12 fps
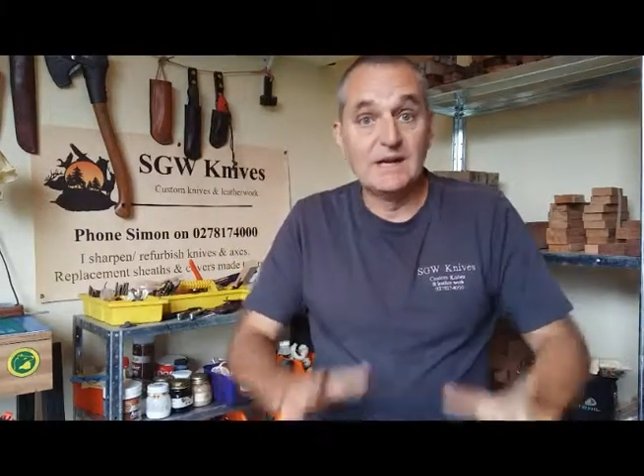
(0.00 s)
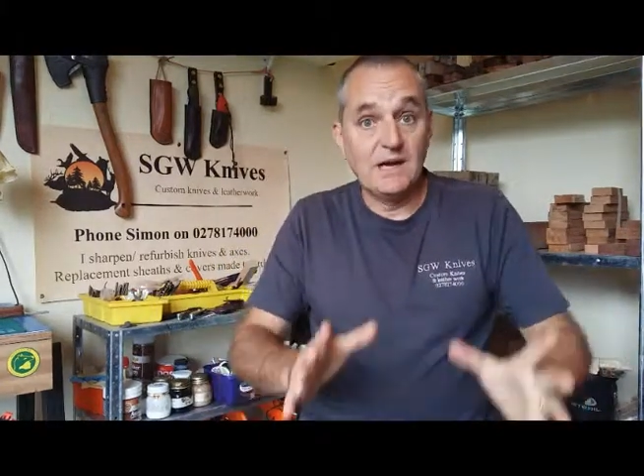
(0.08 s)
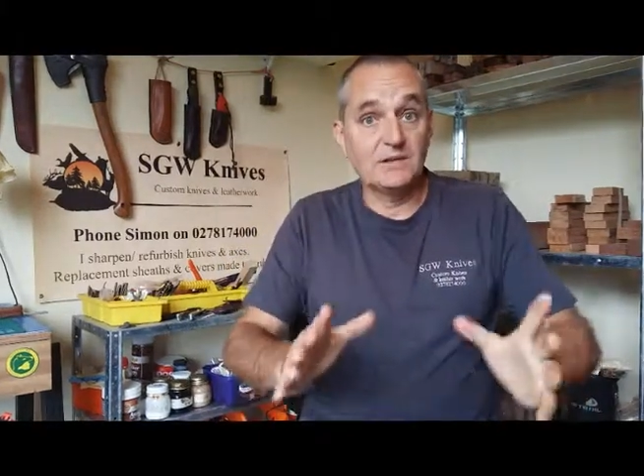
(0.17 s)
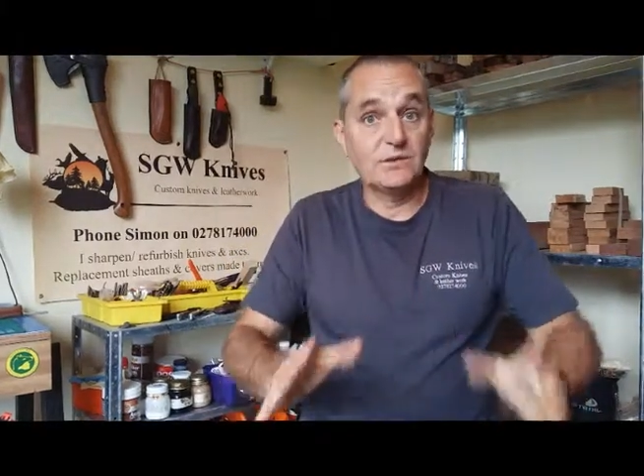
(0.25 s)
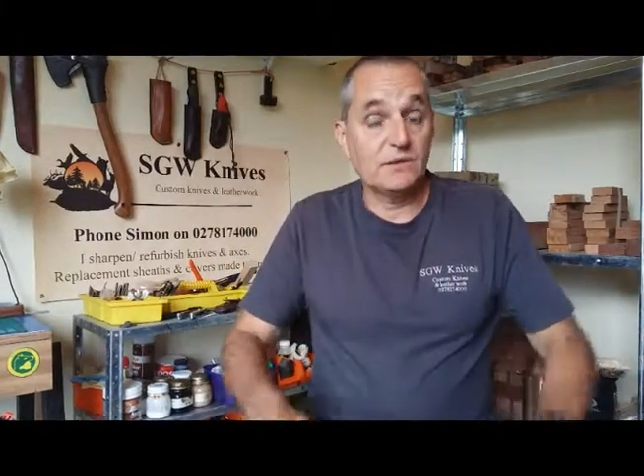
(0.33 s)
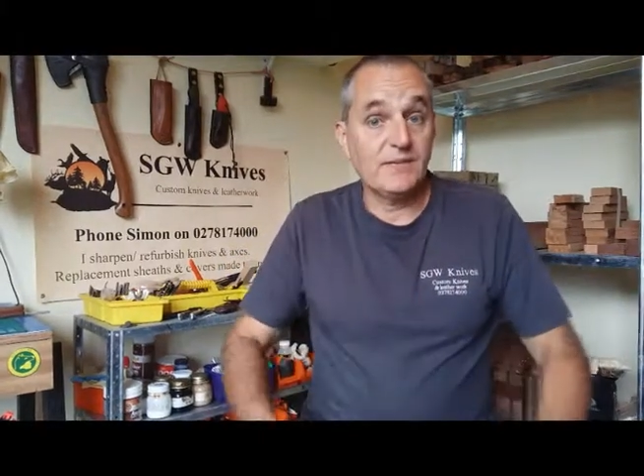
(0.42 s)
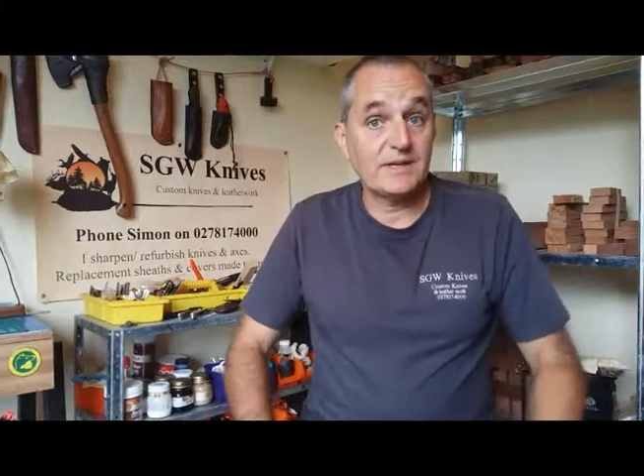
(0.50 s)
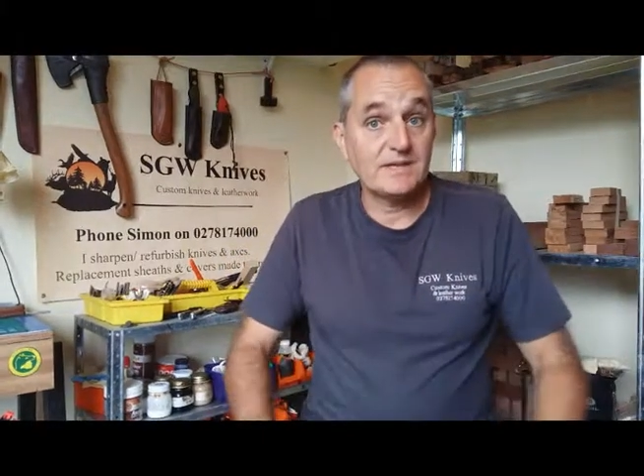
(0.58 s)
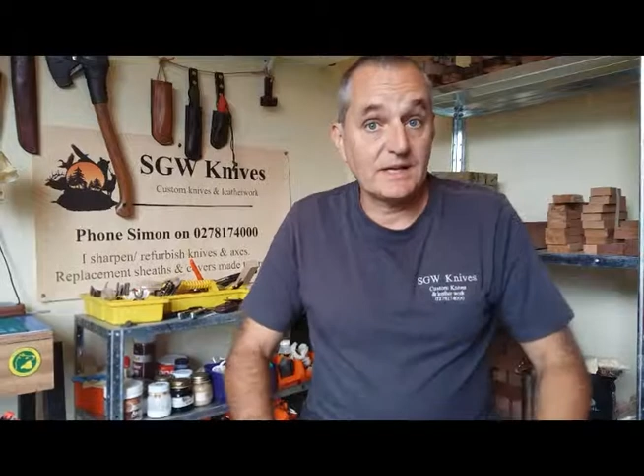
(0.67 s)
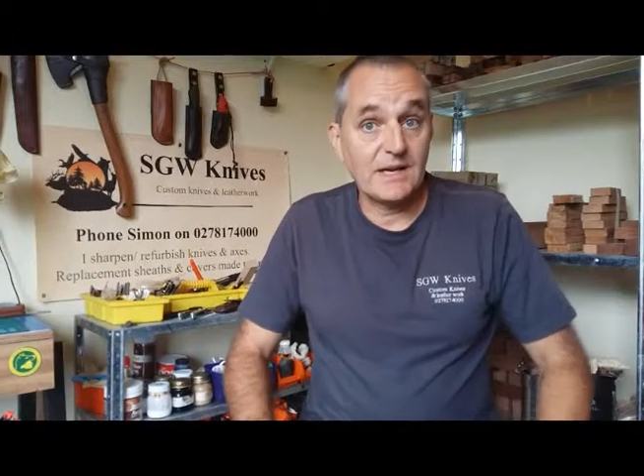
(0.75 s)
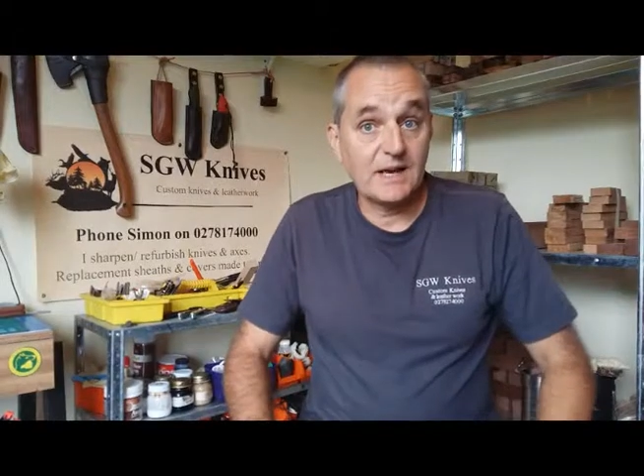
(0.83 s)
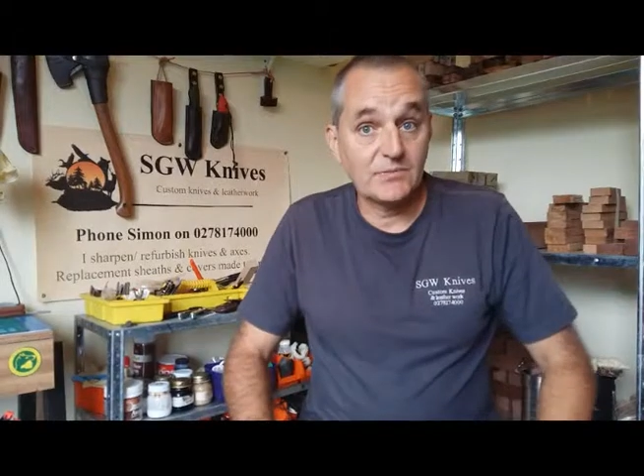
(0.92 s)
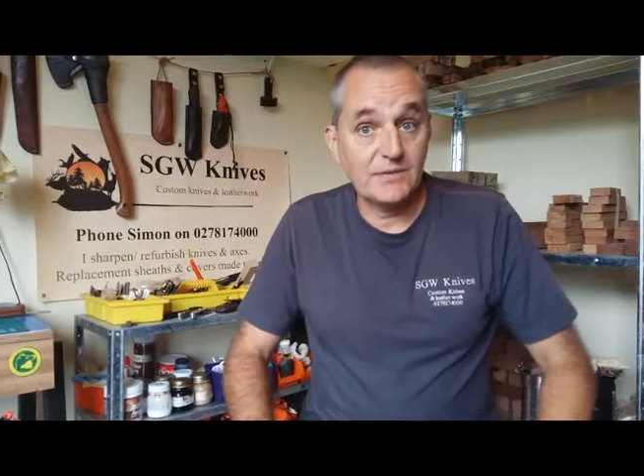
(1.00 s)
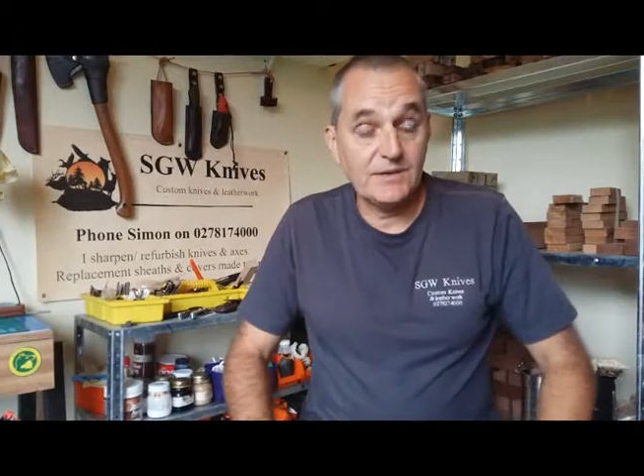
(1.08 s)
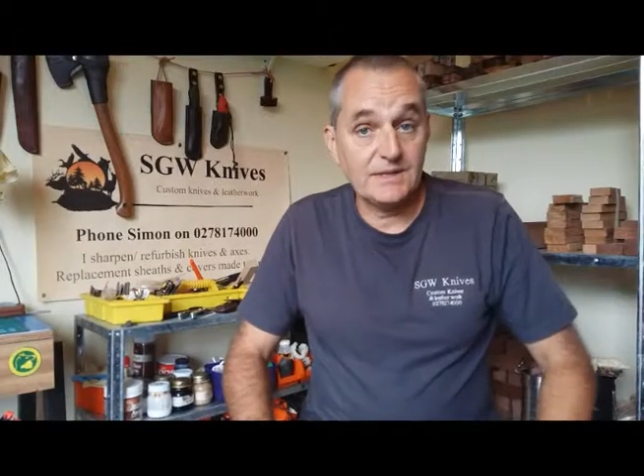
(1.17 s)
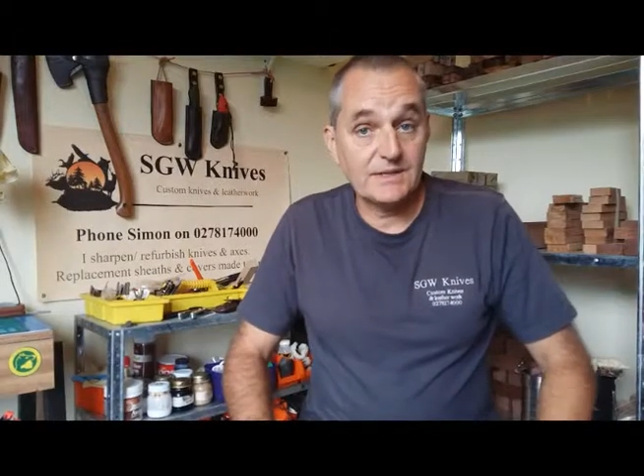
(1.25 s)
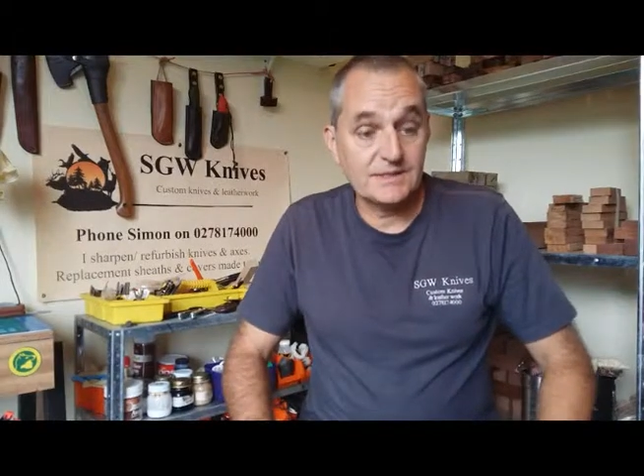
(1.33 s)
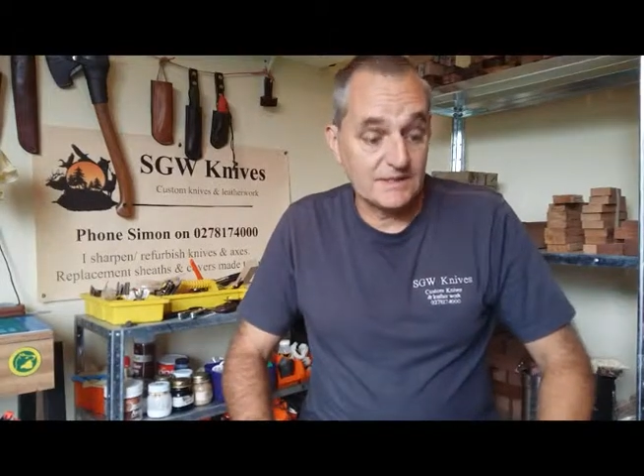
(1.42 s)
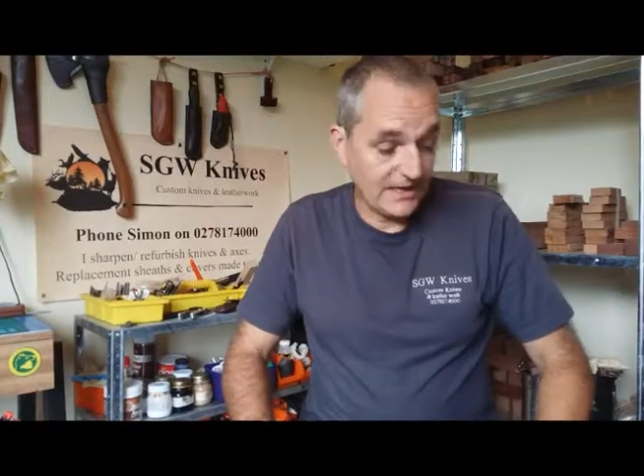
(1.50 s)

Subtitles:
I'll do the best I can with this,